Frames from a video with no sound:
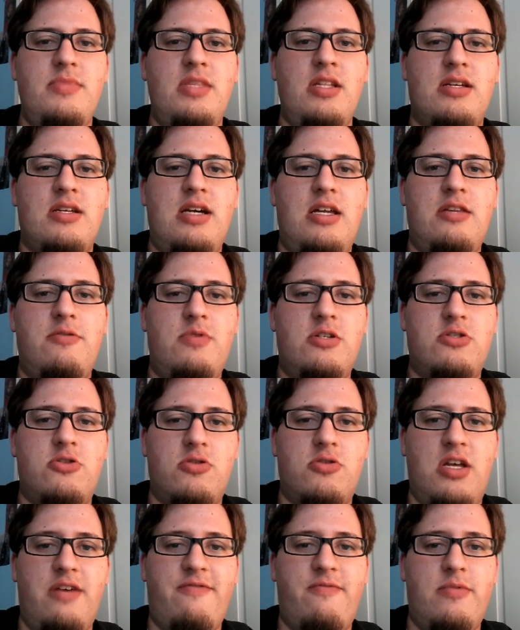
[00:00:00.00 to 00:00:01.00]
I kind of wish our
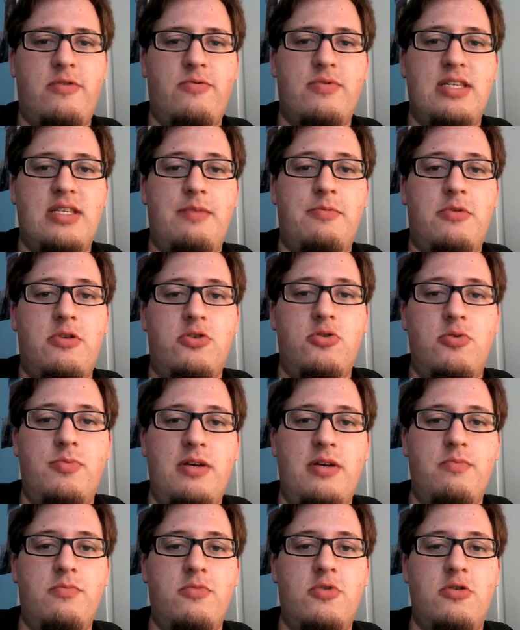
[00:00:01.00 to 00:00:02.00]
government was able to do a
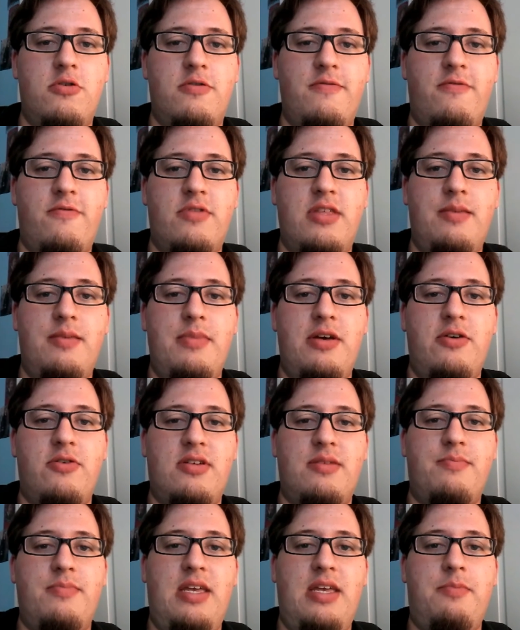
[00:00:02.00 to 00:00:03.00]
bit more for the
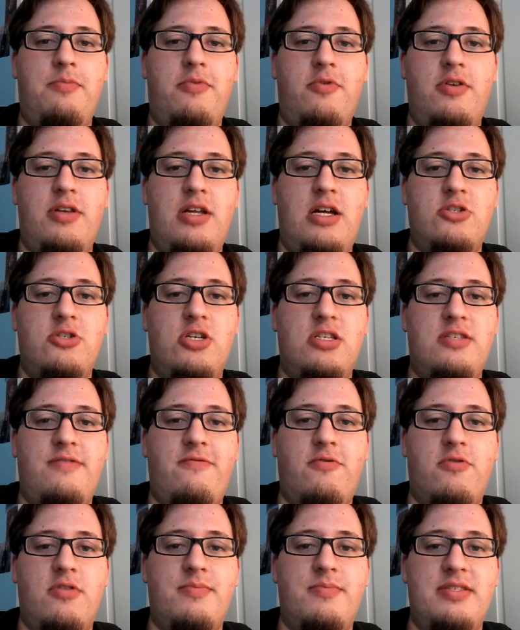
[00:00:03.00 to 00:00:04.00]
American people and not just
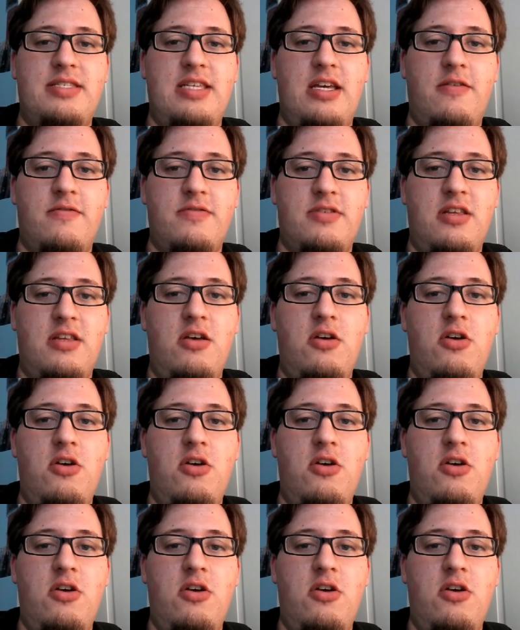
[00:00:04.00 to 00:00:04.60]
for themselves.